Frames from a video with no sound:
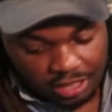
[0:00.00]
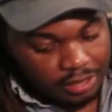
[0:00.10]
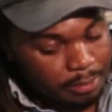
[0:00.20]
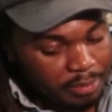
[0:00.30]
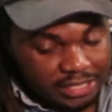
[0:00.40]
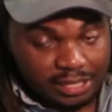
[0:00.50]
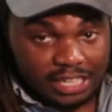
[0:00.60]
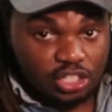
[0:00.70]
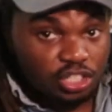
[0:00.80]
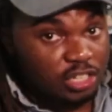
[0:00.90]
The best
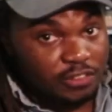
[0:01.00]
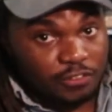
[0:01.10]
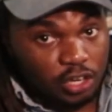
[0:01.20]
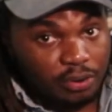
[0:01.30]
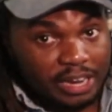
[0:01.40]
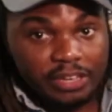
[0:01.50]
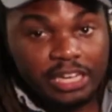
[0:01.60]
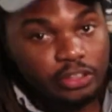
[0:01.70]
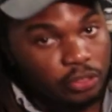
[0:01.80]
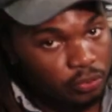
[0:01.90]
lens just for
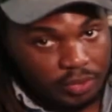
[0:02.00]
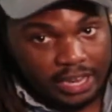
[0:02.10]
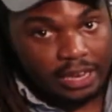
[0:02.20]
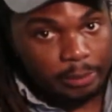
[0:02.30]
engraving, 3-element